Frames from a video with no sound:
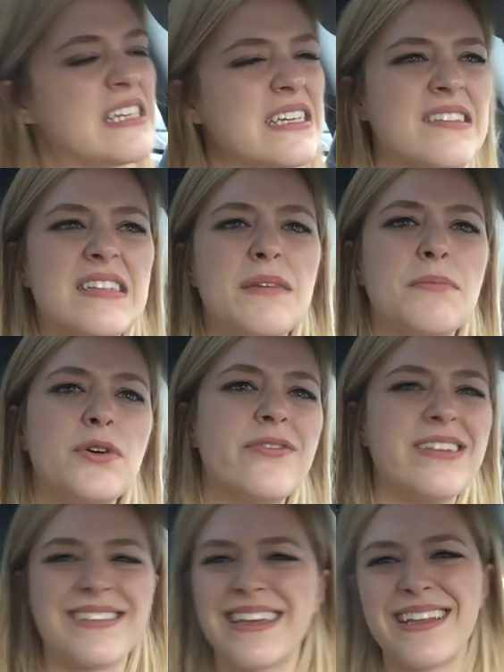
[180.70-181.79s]
DC
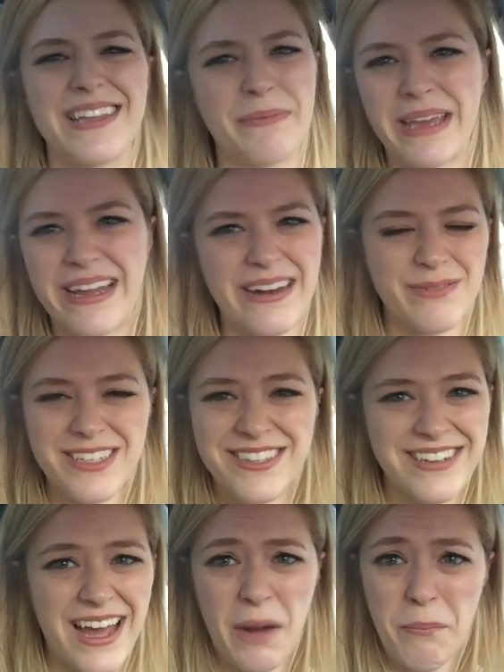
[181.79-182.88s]
movies lately, man, I'm
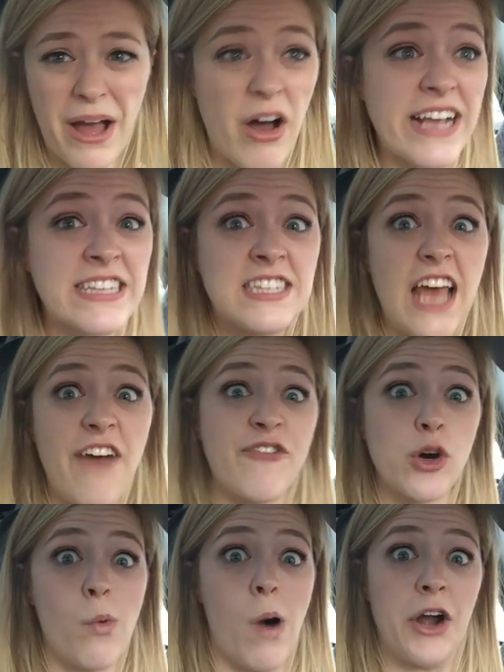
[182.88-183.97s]
just not about, except
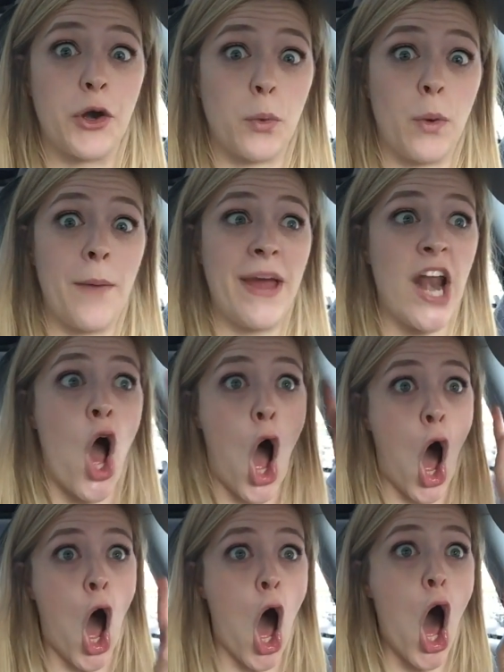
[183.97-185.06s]
for Wonder Woman.
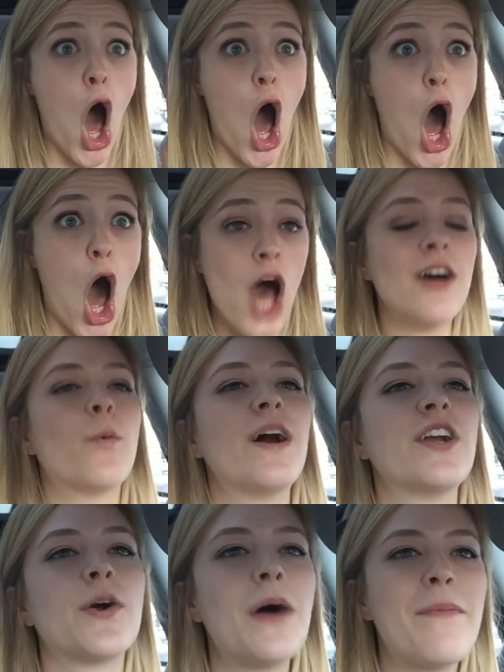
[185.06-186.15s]
Oh,
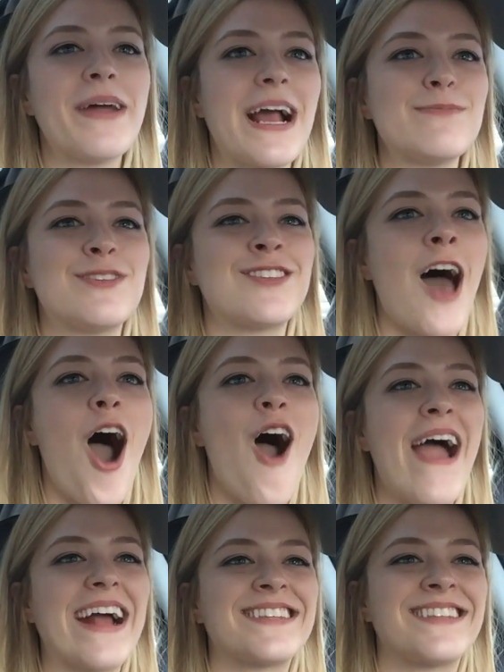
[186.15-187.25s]
Wonder Woman, I'm so
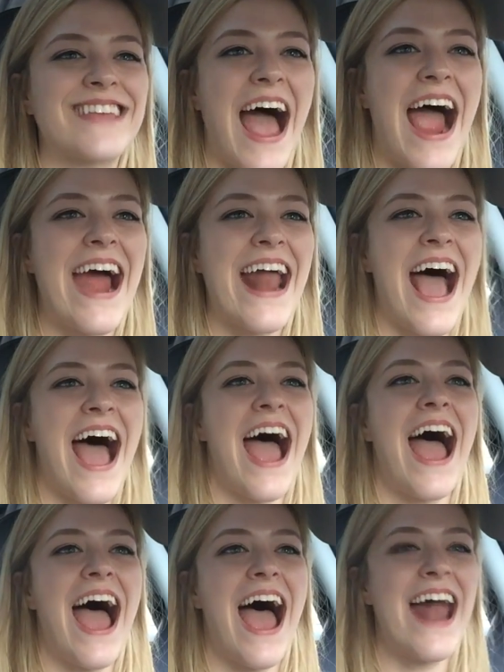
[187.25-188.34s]

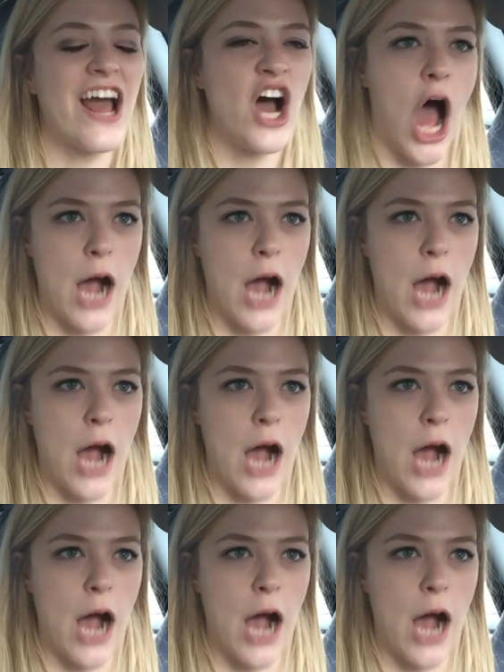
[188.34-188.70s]
excited!